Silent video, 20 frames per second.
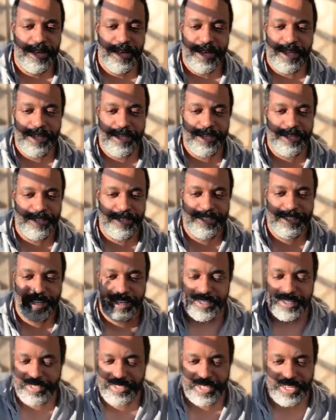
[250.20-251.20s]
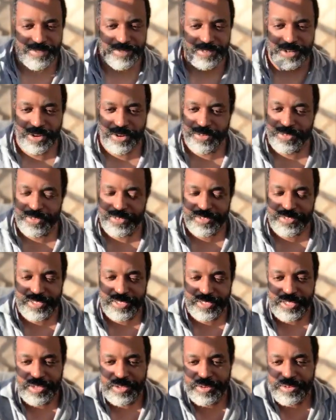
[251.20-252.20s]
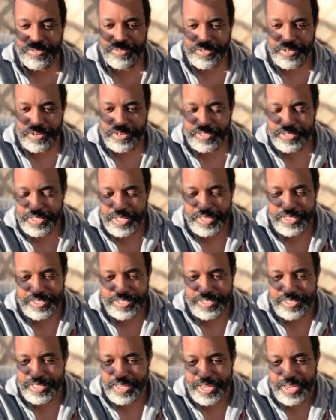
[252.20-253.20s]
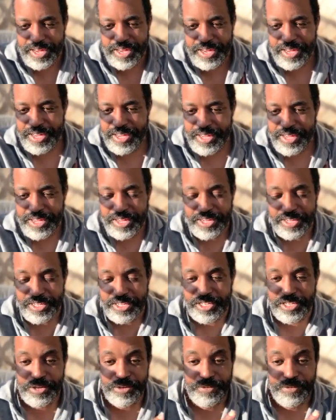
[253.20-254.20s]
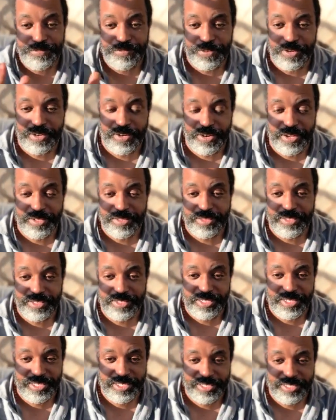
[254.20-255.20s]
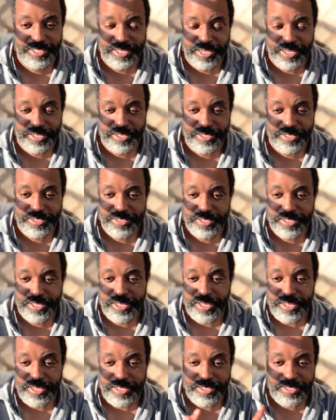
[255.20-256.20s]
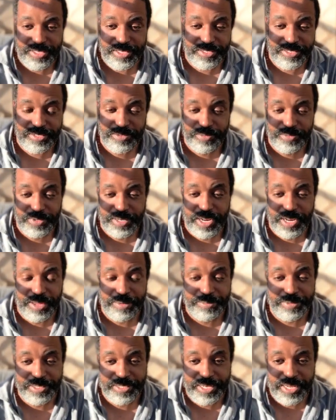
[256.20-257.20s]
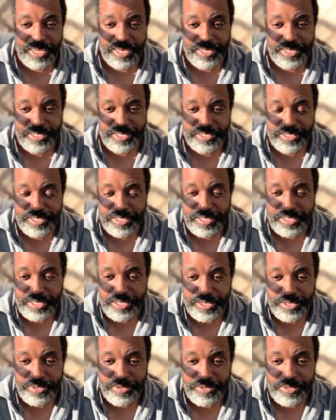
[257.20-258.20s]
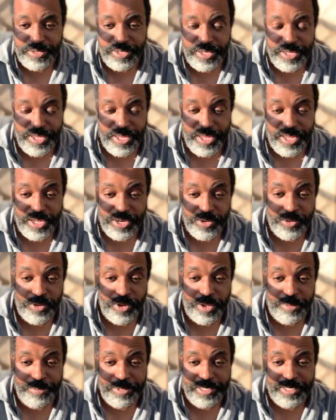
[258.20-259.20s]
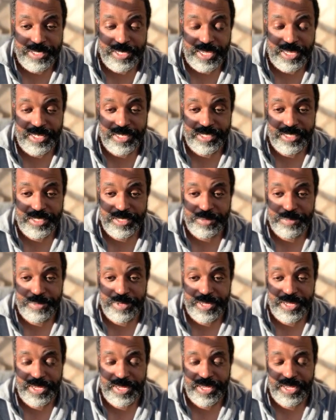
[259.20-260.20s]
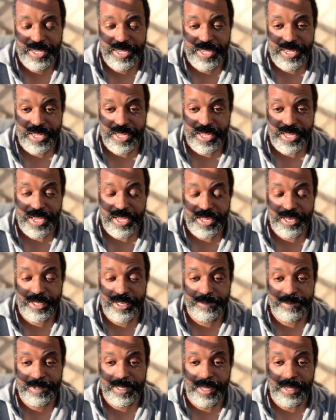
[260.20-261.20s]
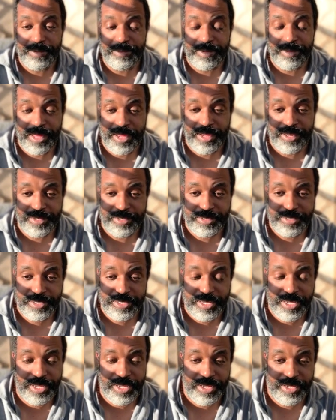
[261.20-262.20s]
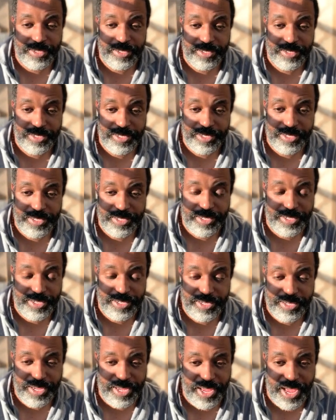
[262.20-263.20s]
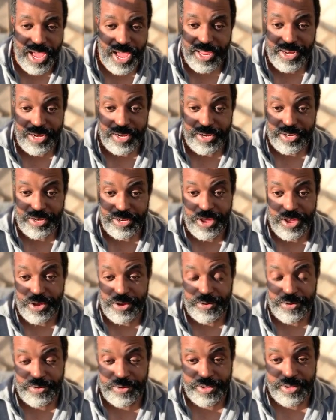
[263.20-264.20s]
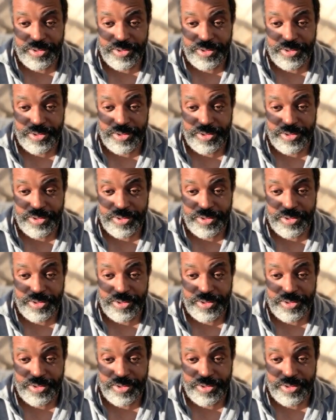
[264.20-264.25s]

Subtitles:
You just give it over to the universe and say, you figure out the details. This is what I'm intending to do and who I'm intending to be. And you become that. Yeah. And I didn't know